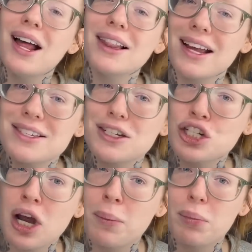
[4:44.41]
let's
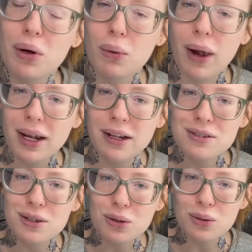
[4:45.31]
jump right
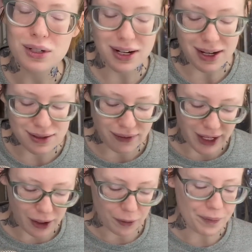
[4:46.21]
into today's video.